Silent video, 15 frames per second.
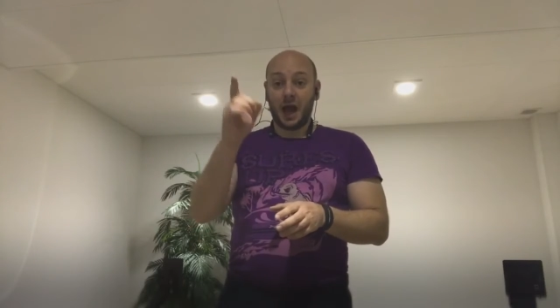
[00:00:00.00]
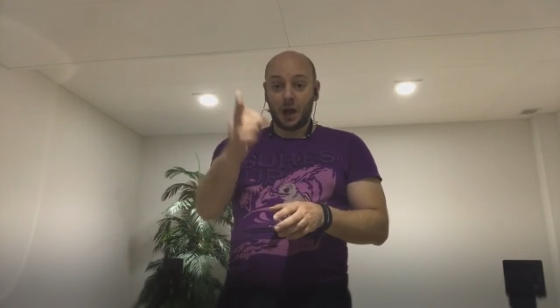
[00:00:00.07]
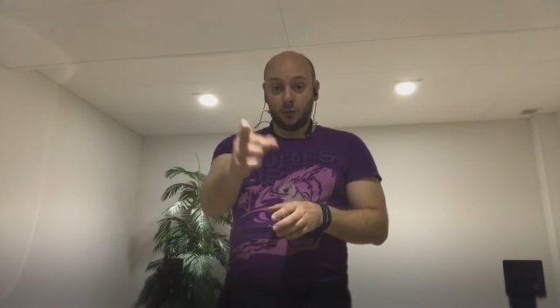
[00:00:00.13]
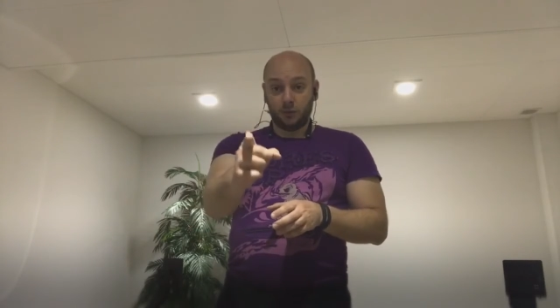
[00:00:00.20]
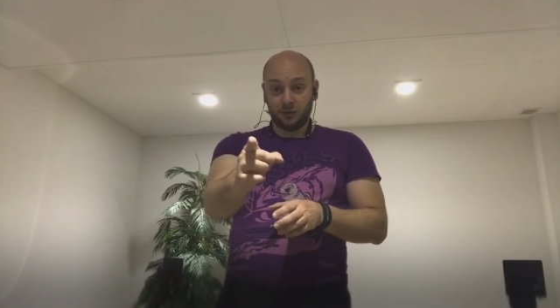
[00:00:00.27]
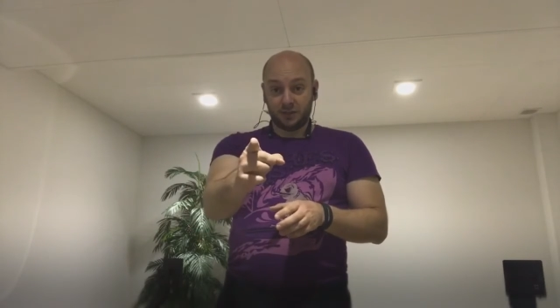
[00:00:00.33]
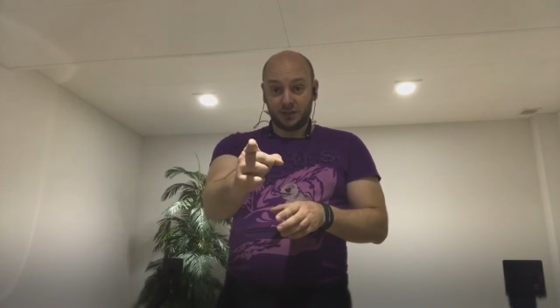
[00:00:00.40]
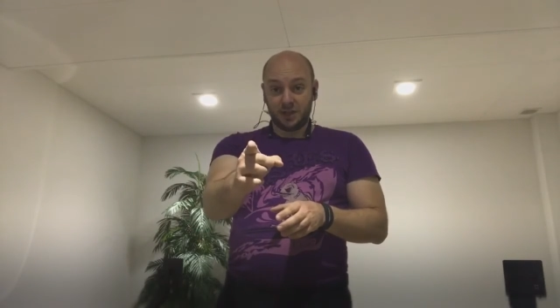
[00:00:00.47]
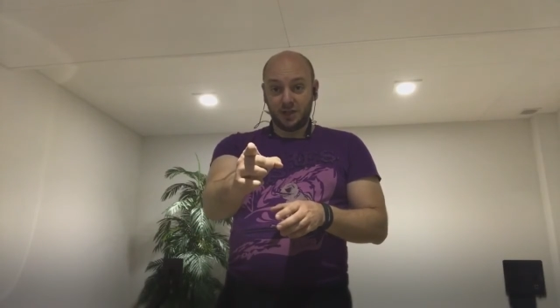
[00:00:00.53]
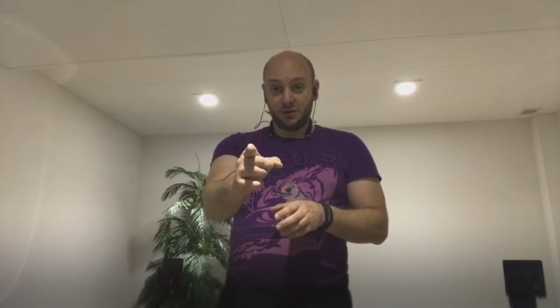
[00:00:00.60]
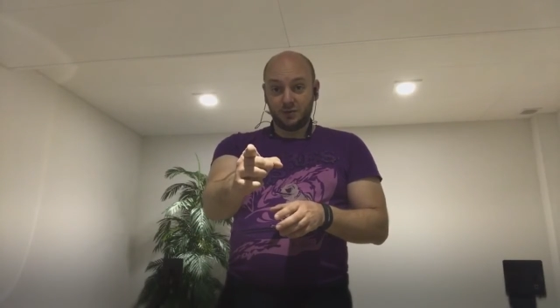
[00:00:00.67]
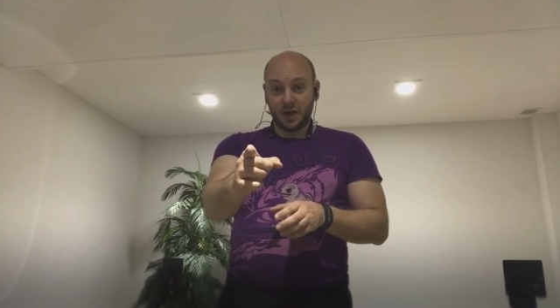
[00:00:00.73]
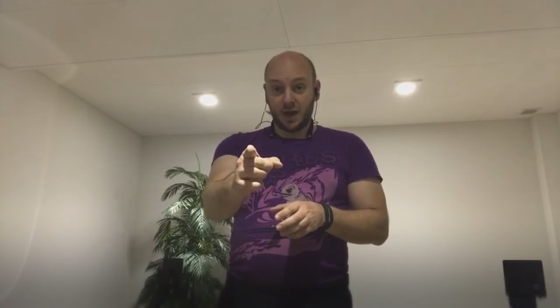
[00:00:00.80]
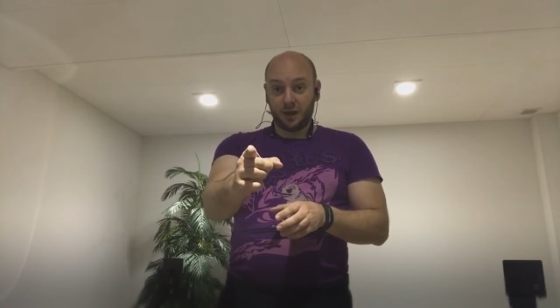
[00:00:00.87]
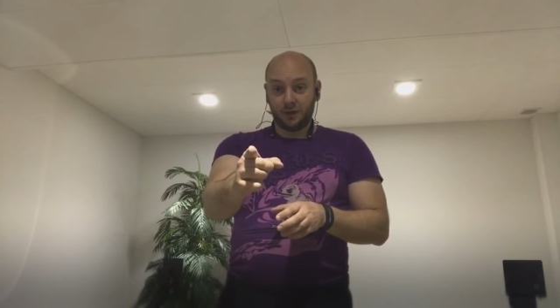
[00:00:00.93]
I will see
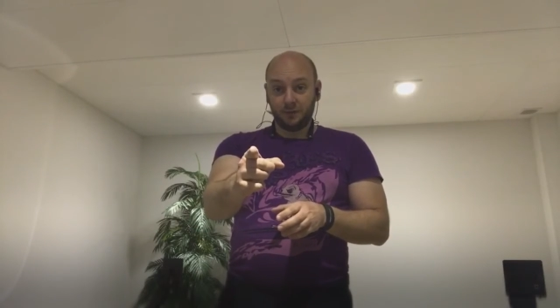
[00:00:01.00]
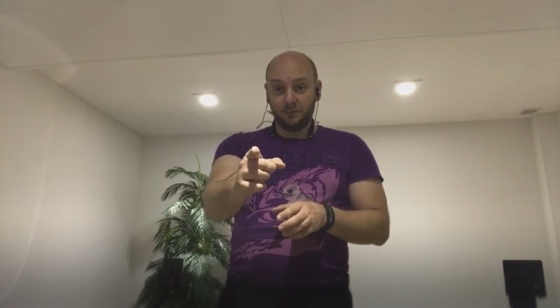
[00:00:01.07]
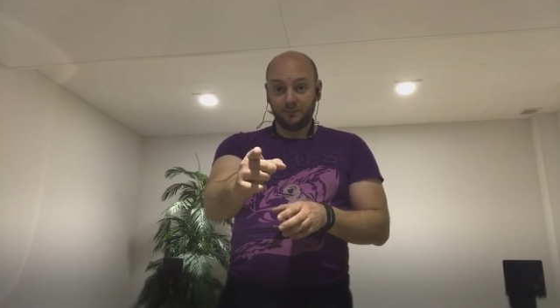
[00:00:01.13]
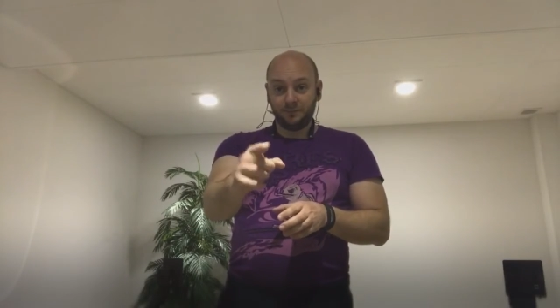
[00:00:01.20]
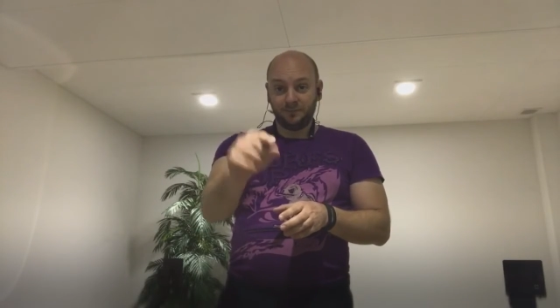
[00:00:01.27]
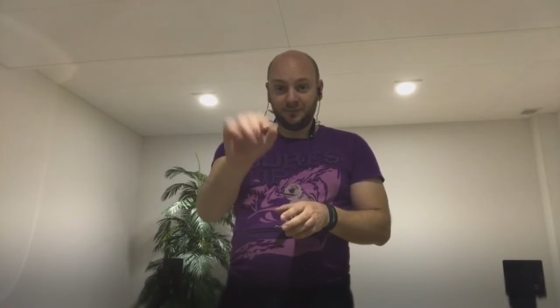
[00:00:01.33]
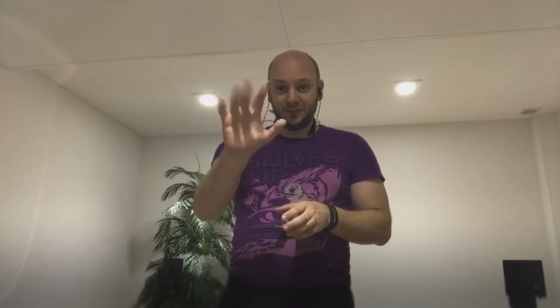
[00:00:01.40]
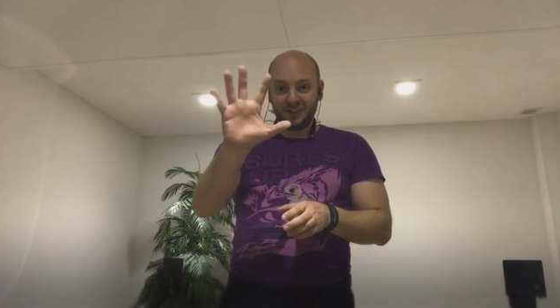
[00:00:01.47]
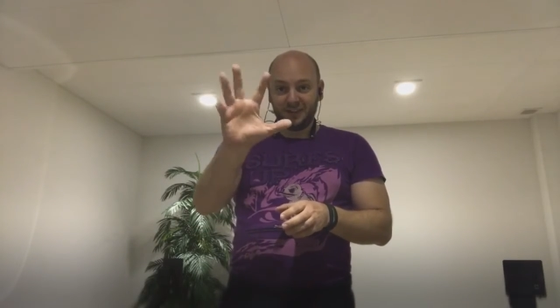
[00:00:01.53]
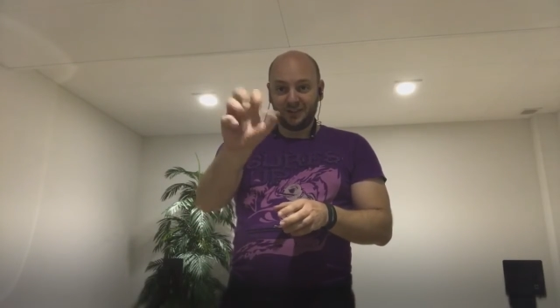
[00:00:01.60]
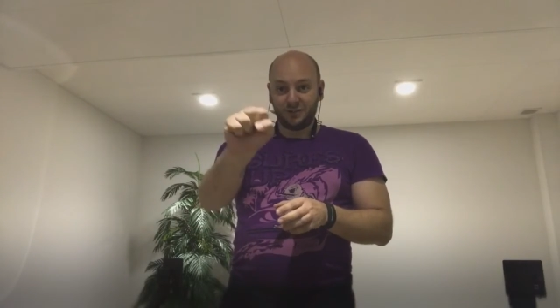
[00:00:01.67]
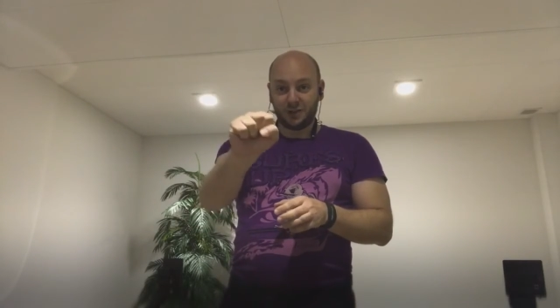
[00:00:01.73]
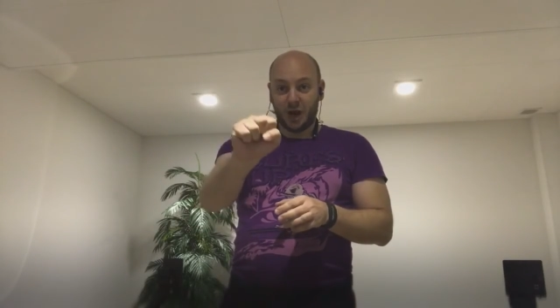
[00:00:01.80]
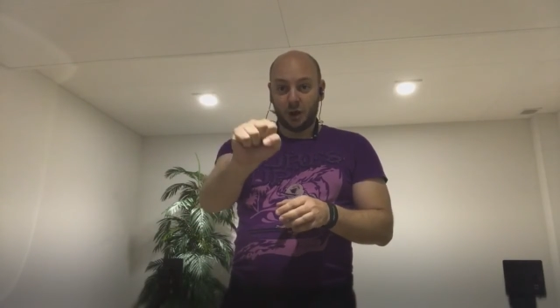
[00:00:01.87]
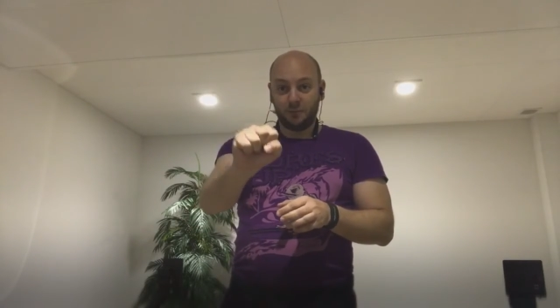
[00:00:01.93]
you there.
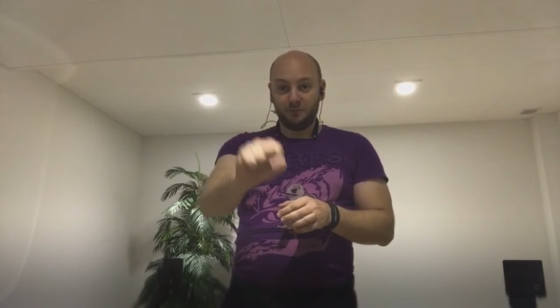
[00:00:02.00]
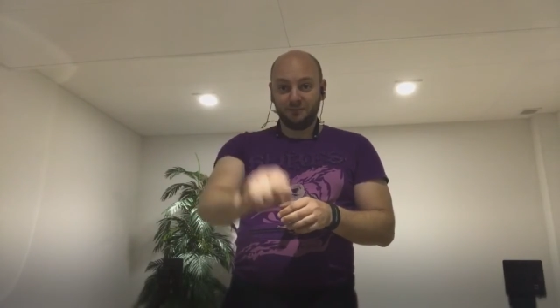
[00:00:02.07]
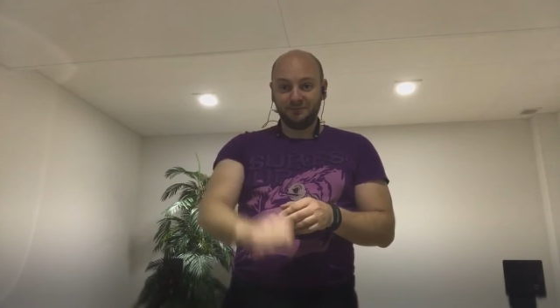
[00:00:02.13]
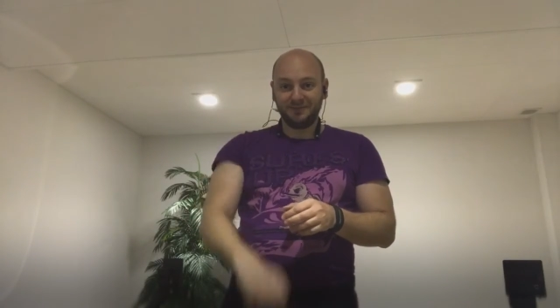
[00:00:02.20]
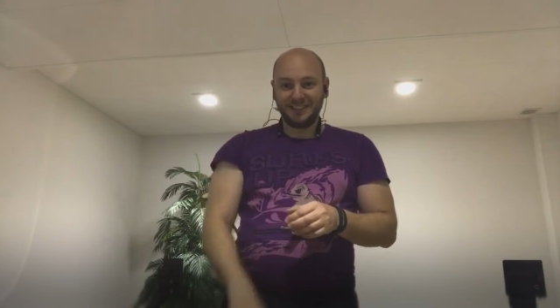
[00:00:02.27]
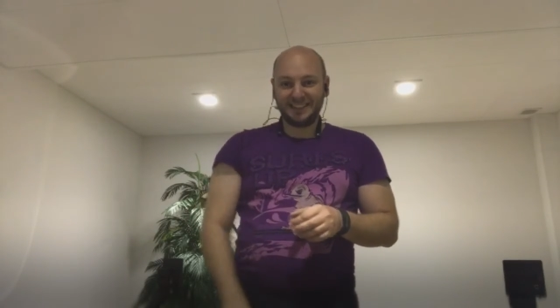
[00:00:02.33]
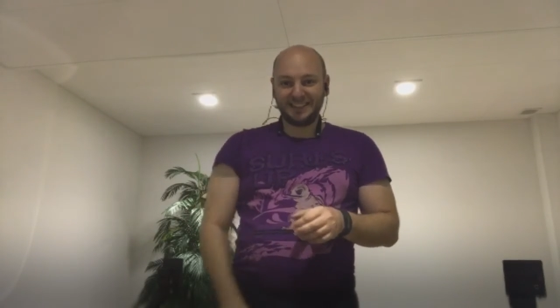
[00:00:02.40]
Ciao.